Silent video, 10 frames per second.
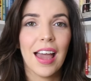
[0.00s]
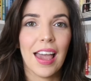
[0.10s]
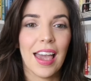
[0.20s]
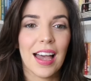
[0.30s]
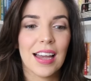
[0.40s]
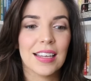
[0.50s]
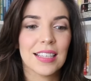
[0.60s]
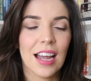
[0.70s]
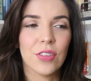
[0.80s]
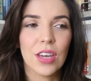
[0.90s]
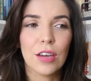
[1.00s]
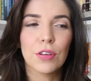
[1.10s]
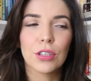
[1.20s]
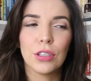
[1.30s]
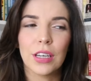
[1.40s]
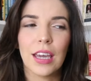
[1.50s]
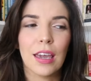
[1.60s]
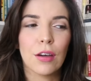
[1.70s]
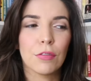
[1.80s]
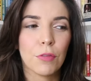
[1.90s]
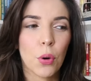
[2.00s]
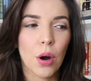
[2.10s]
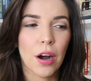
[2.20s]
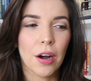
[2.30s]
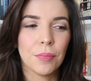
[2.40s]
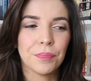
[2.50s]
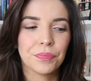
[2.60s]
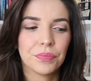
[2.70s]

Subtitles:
And I think if you're looking for